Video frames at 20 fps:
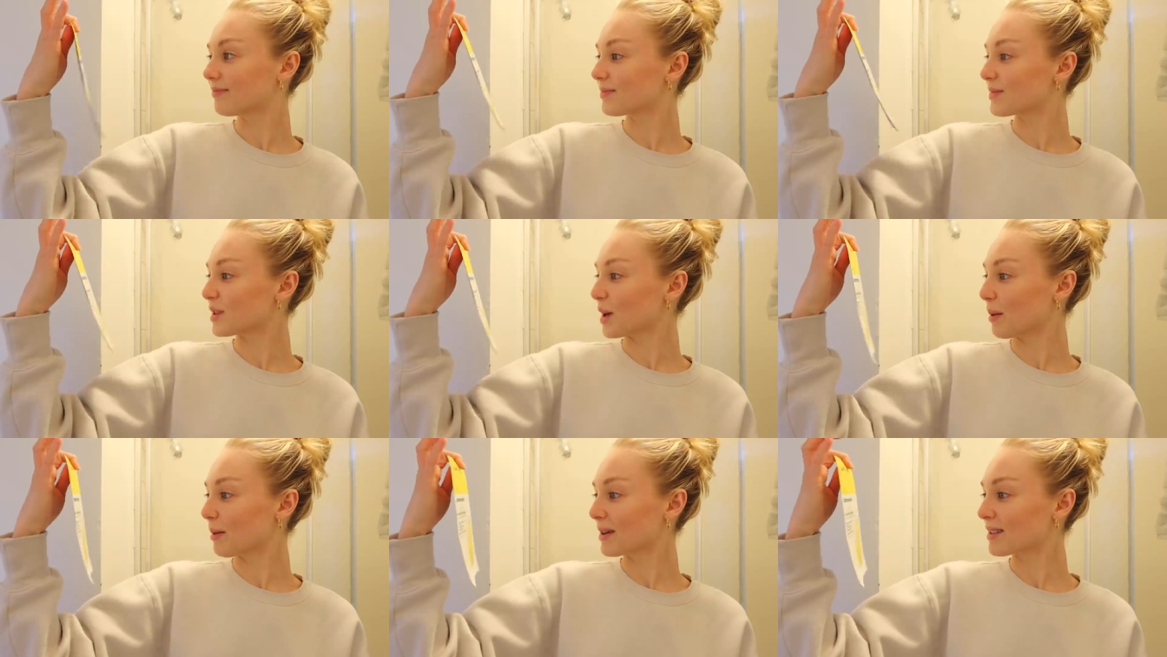
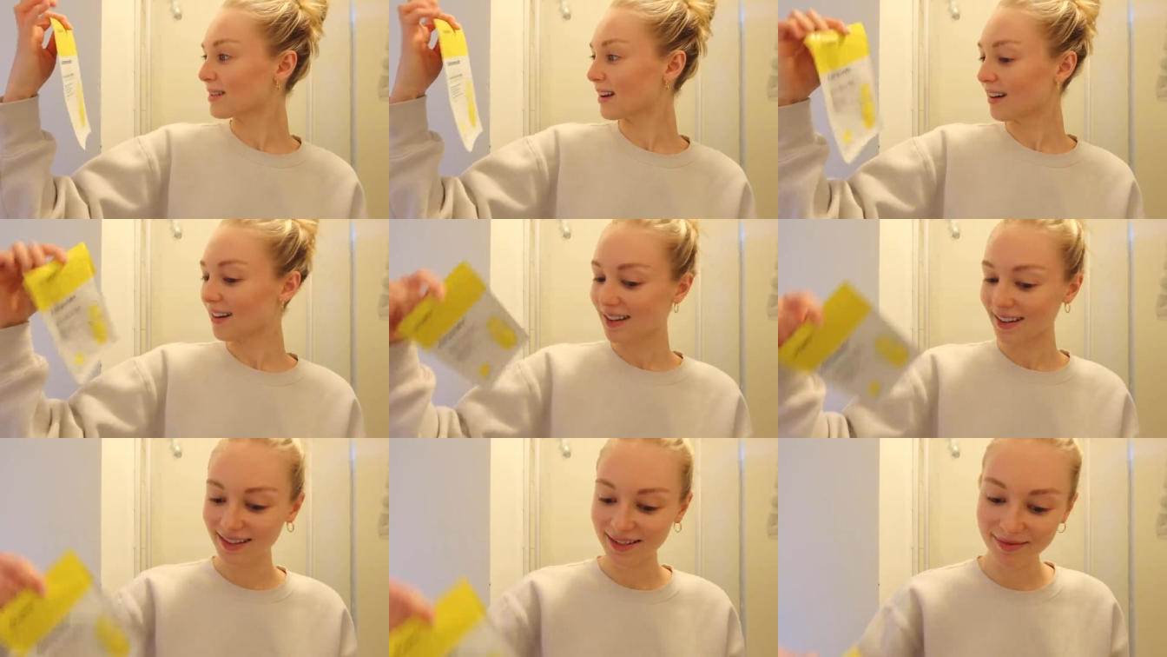So I'm
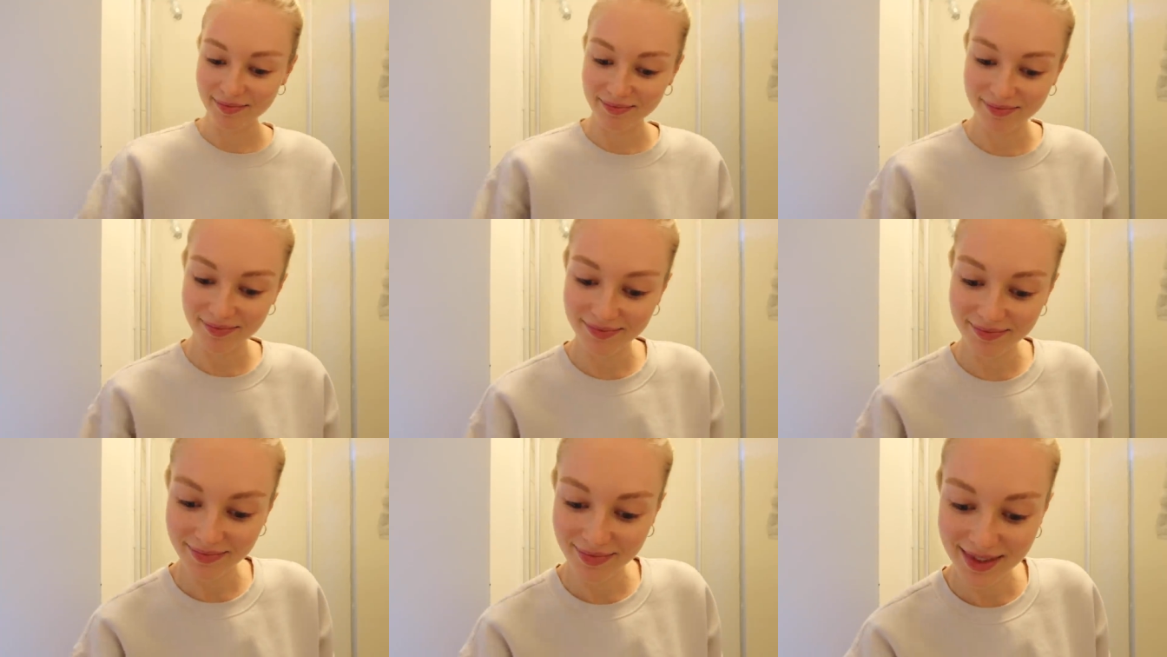excited.
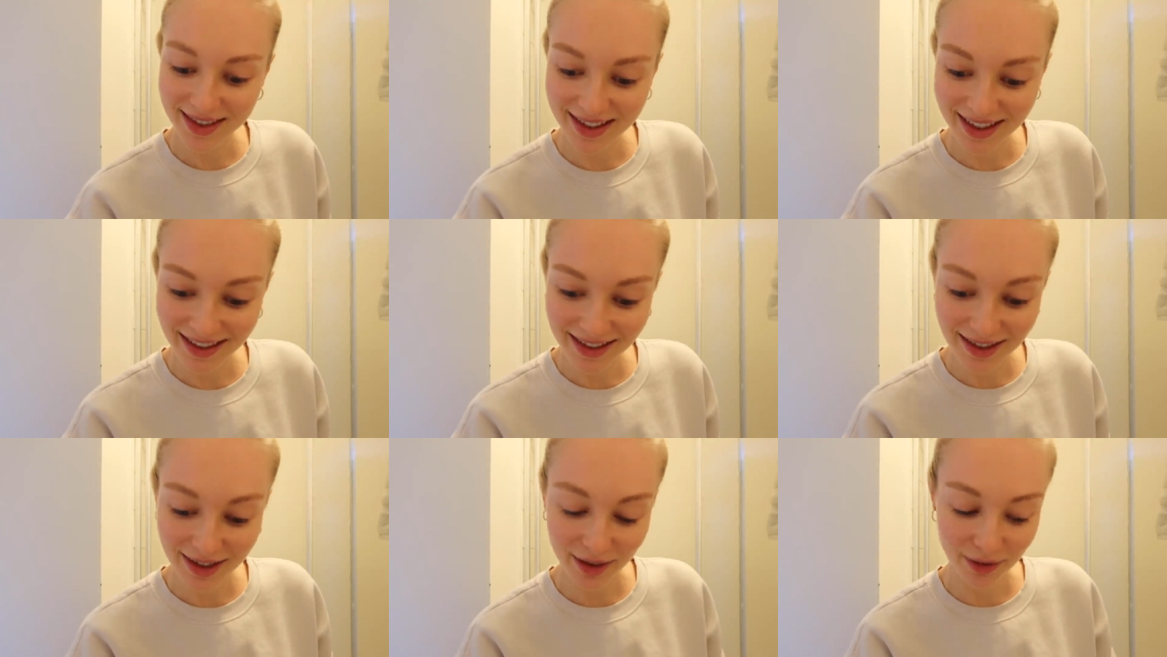
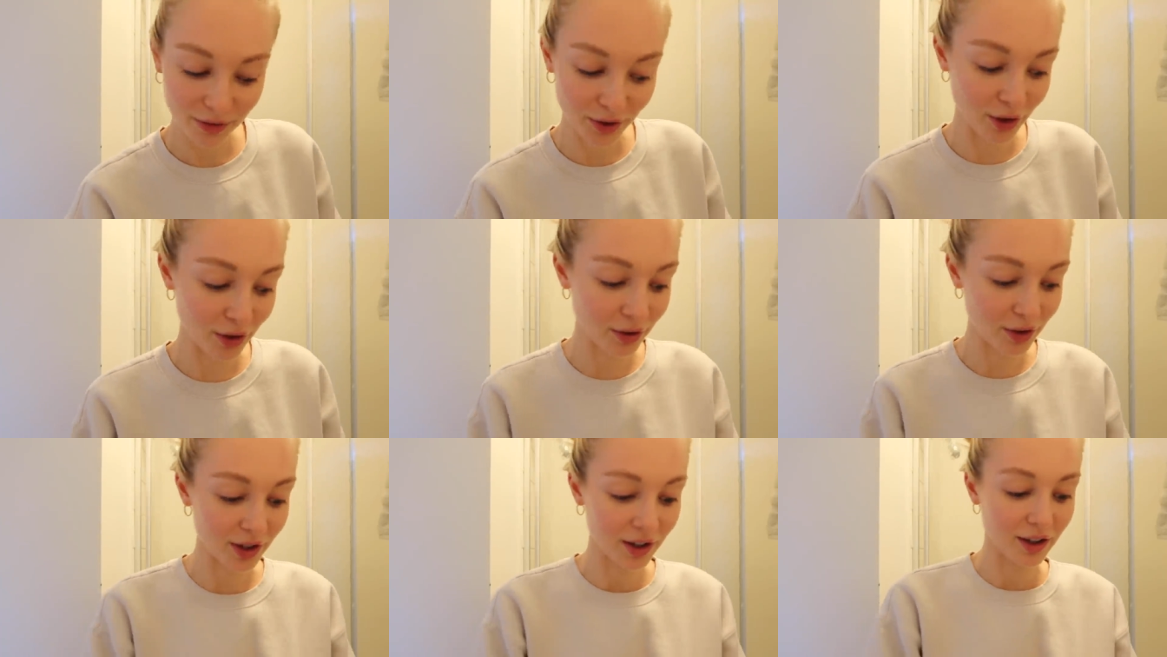Skin's gonna
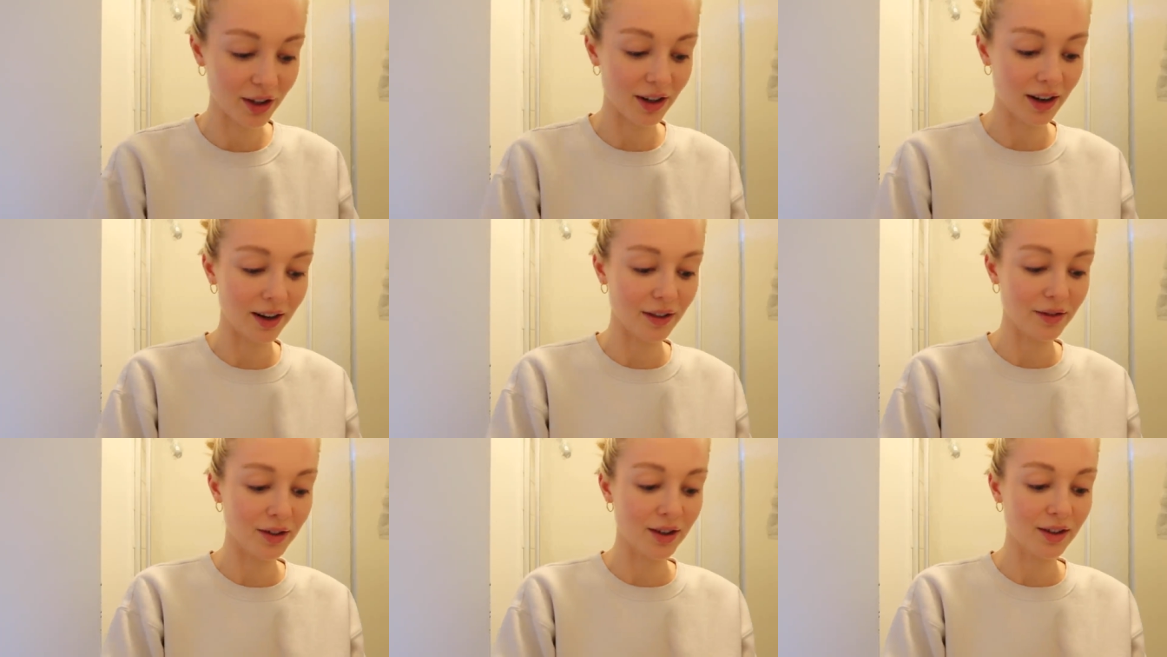feel really good
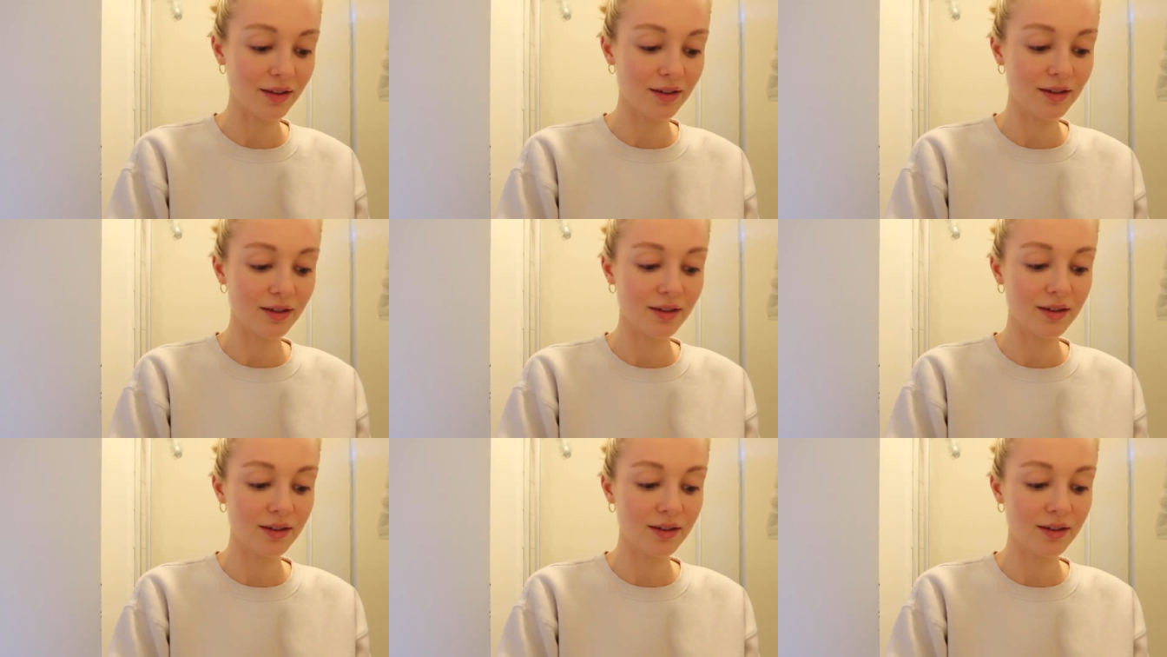after.